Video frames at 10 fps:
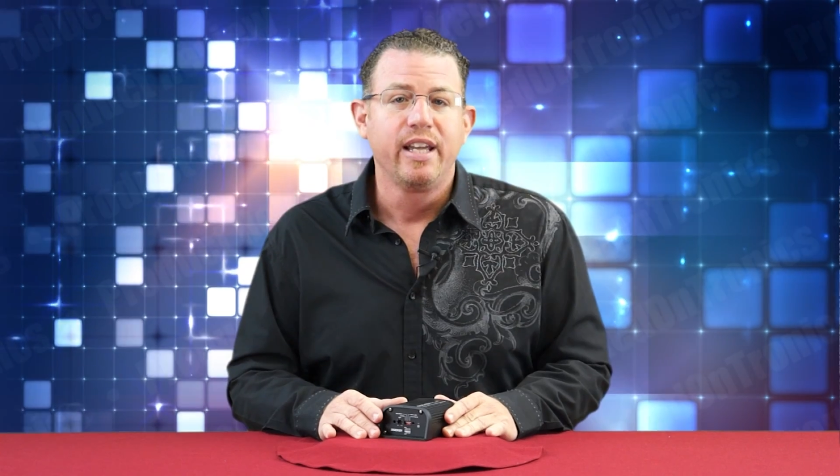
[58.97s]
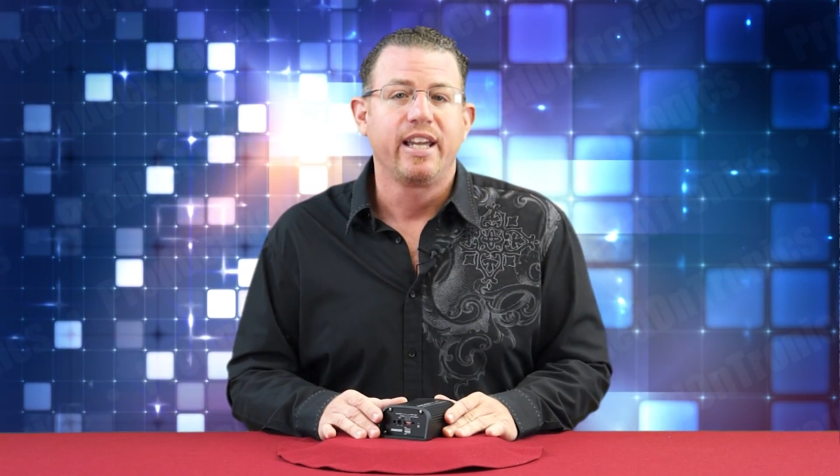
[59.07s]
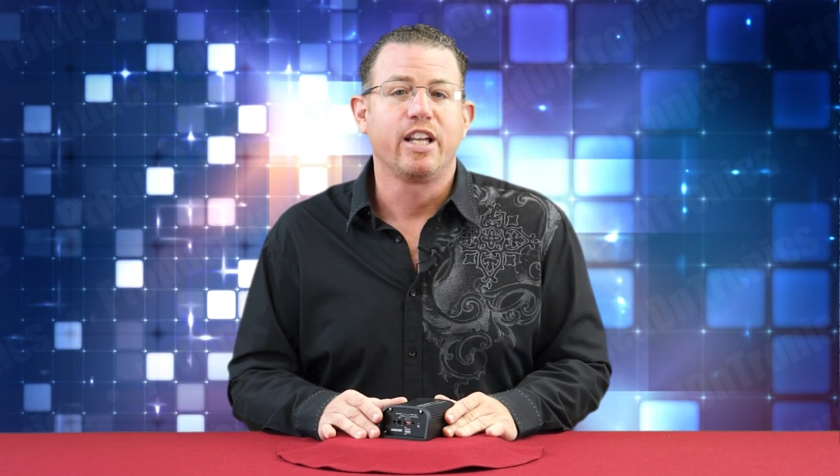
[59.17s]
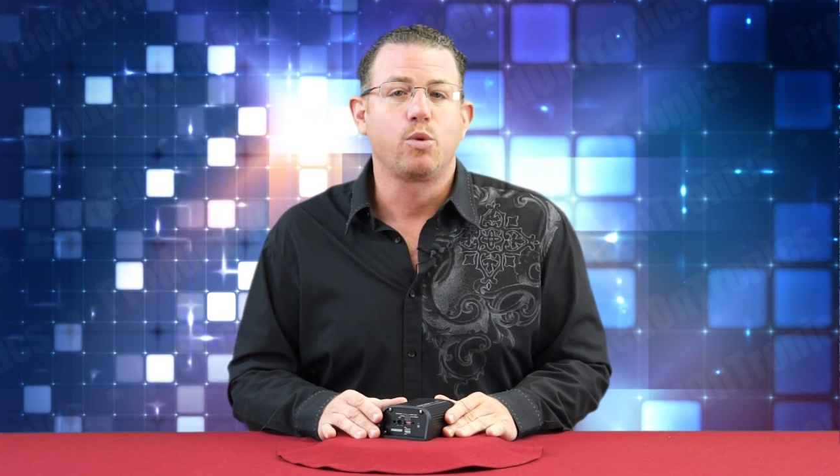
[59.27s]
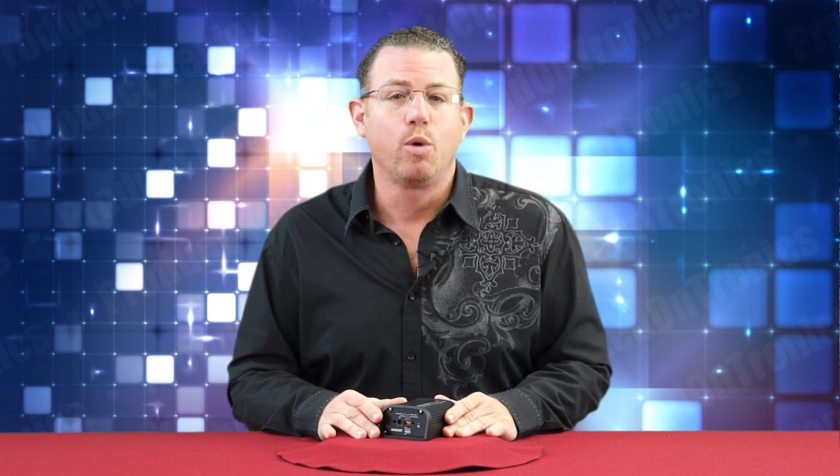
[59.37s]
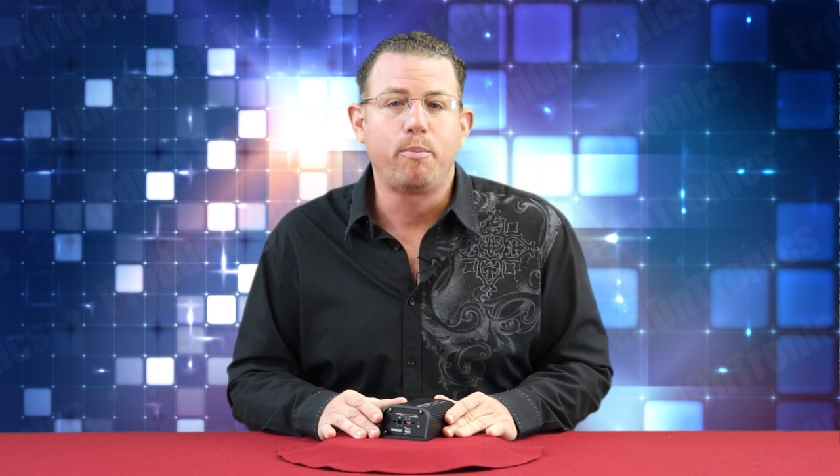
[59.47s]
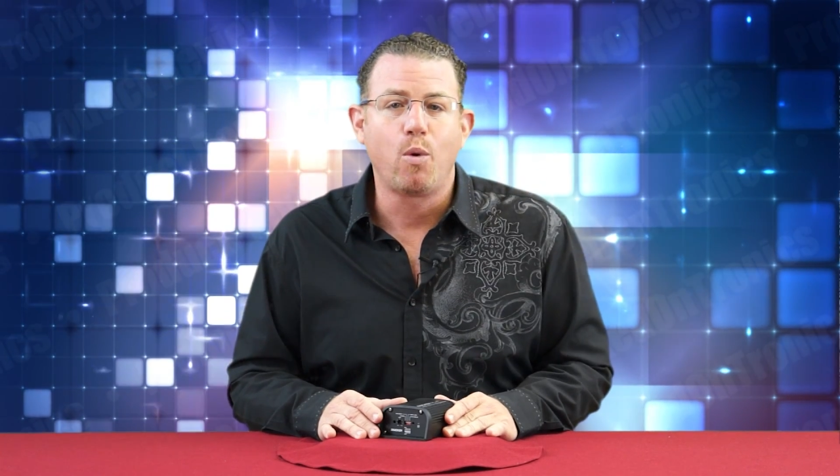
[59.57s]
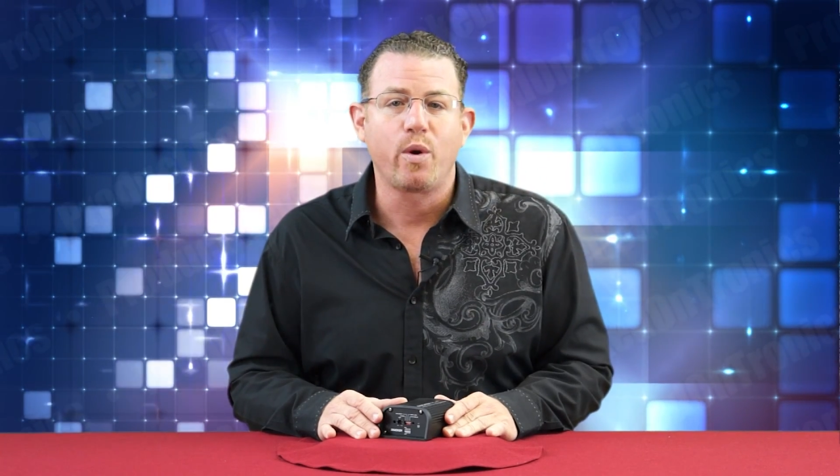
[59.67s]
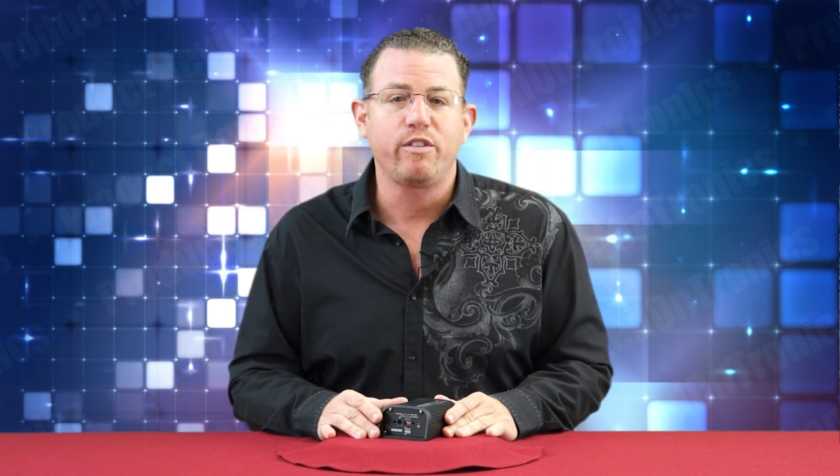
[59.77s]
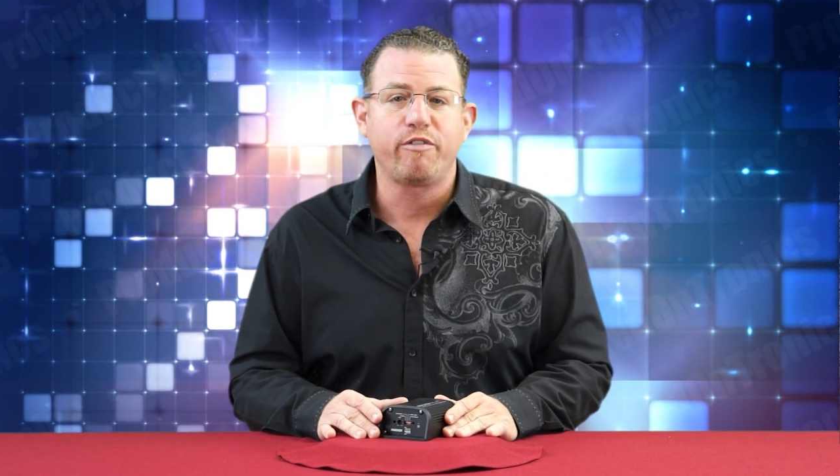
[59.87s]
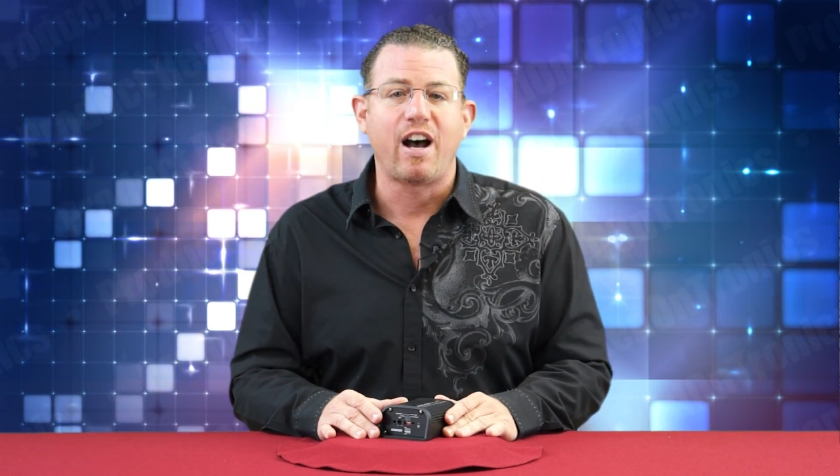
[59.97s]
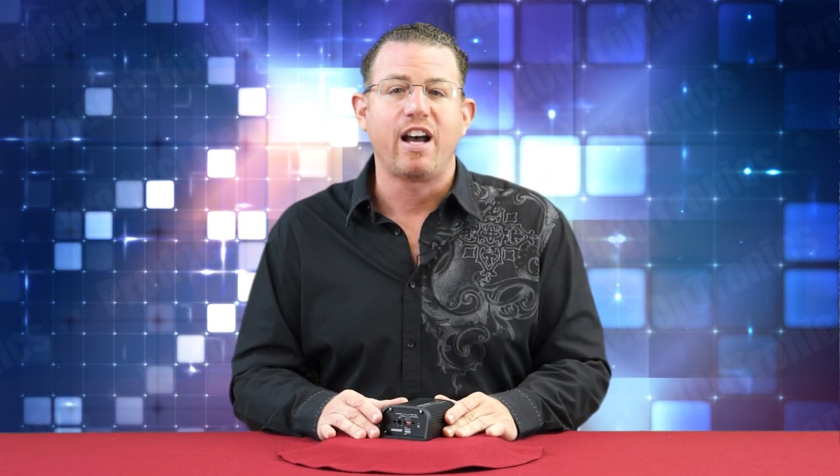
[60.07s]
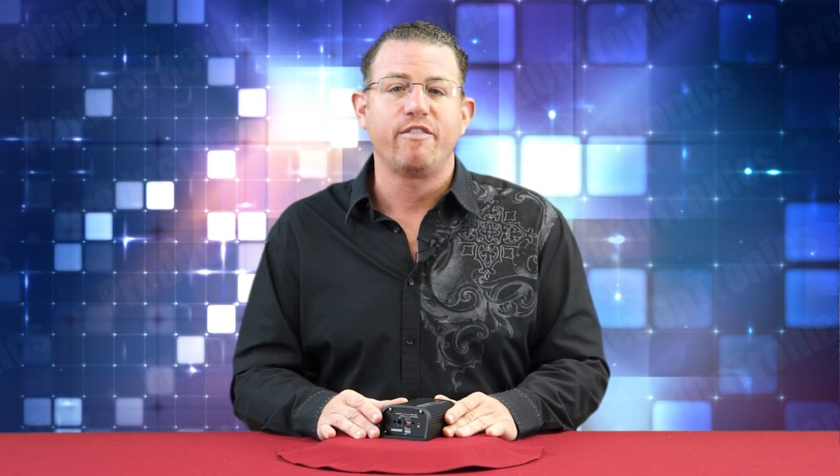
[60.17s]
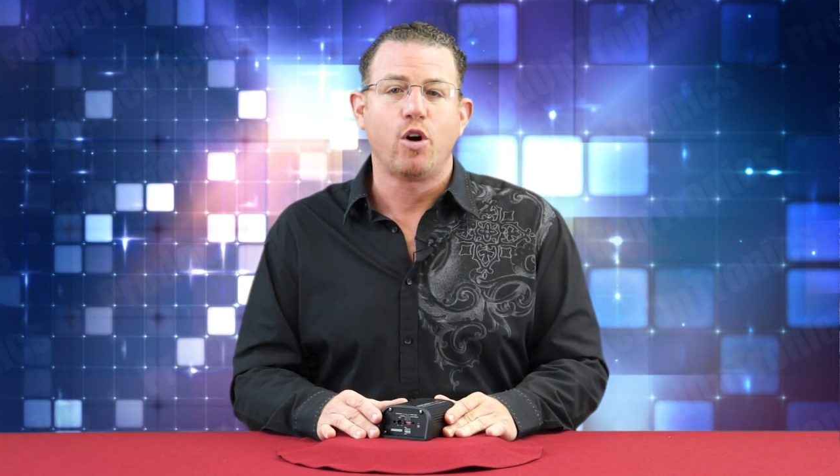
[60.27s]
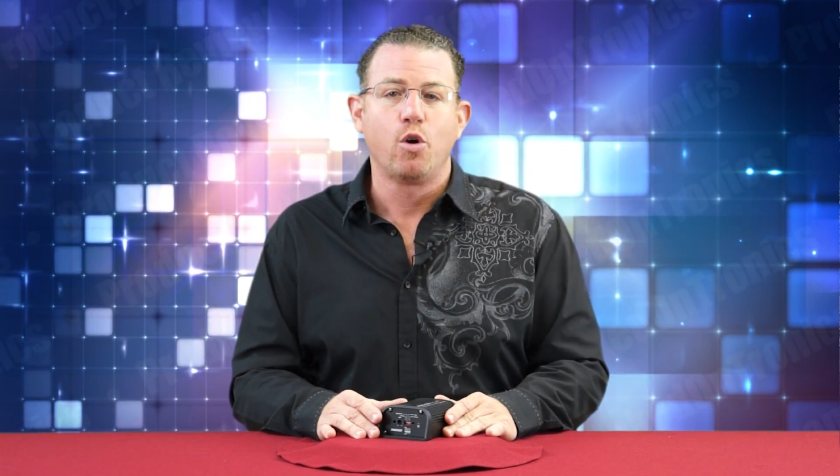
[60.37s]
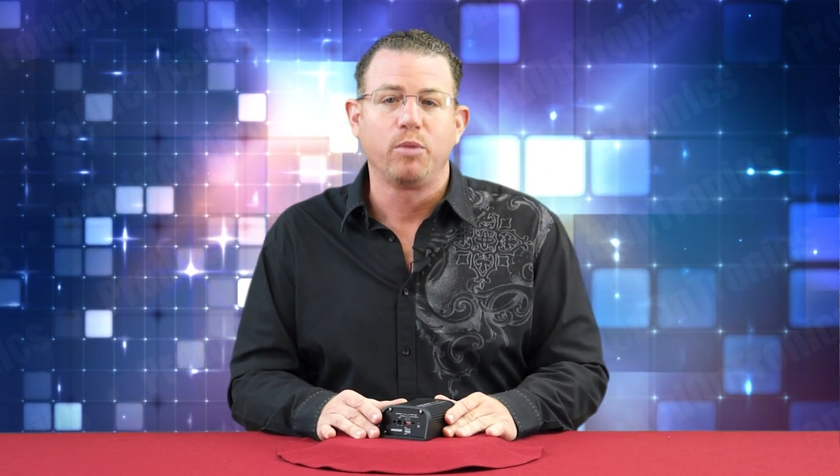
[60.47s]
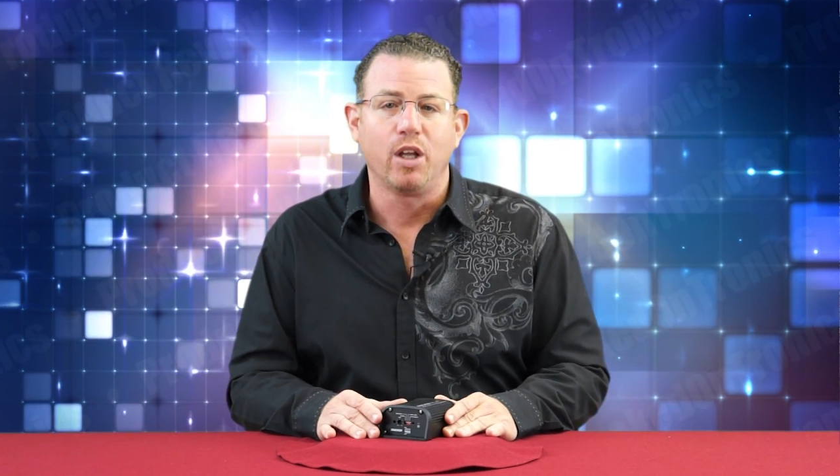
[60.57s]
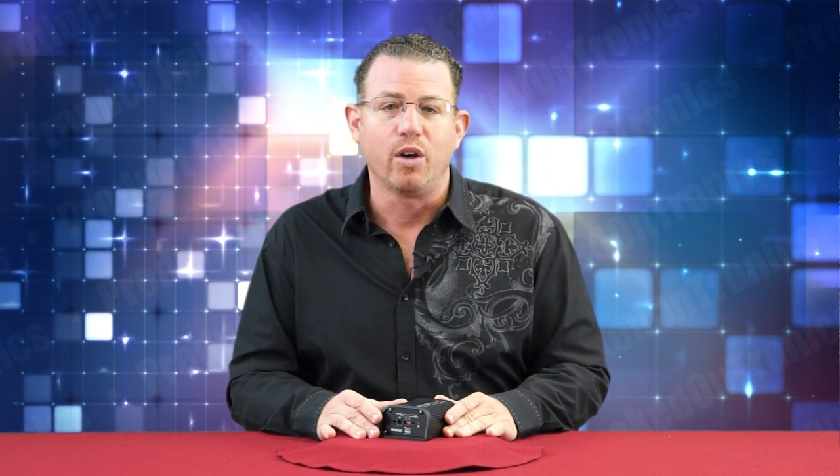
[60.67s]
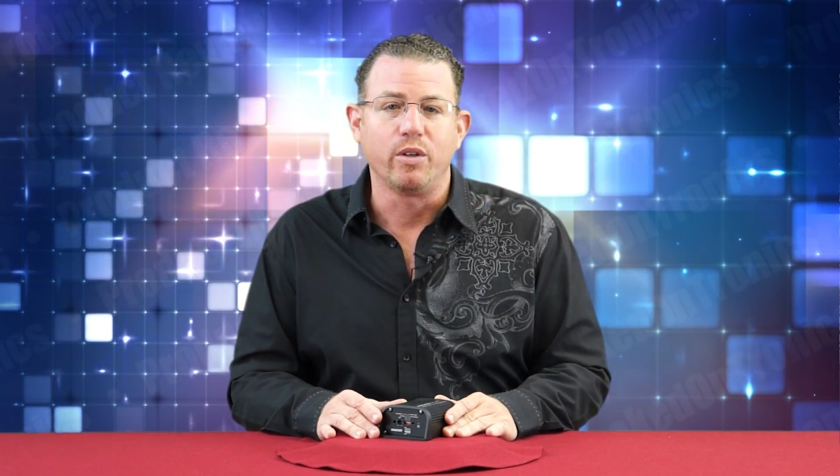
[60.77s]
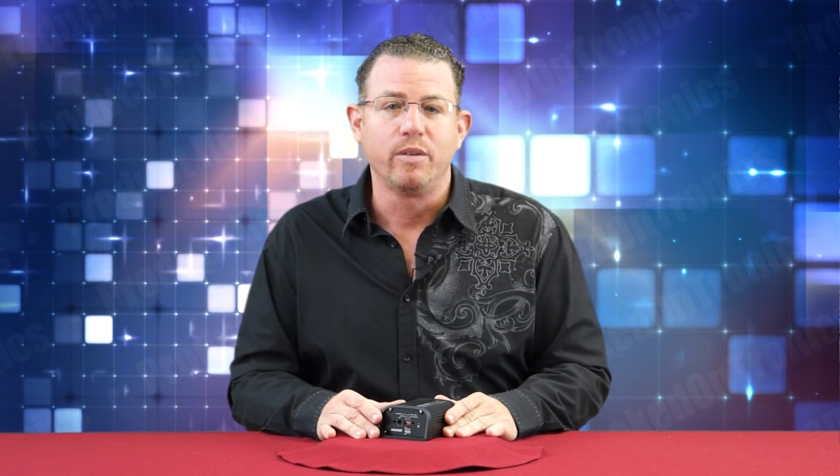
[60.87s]
into a 0.5 ohm
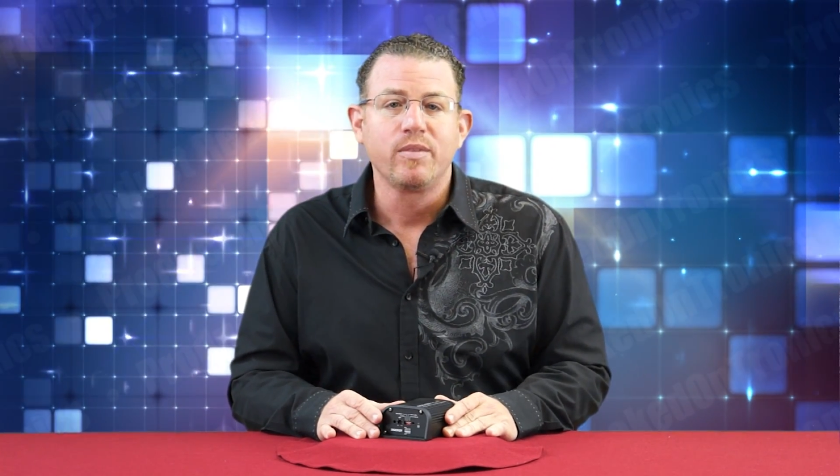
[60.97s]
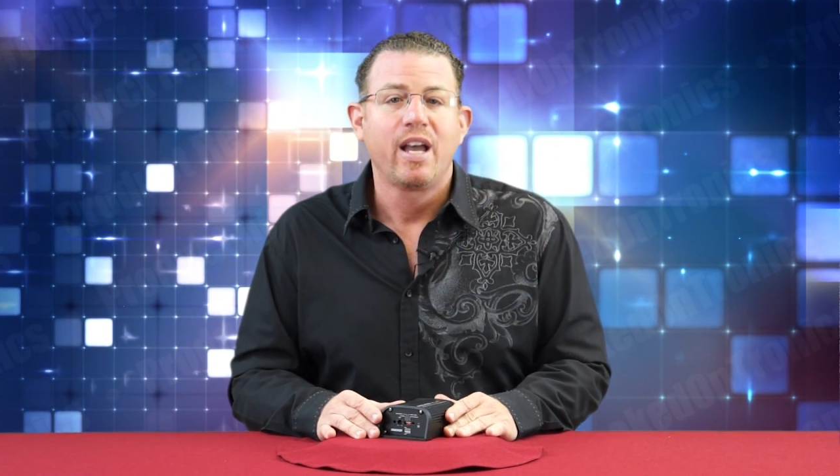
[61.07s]
load.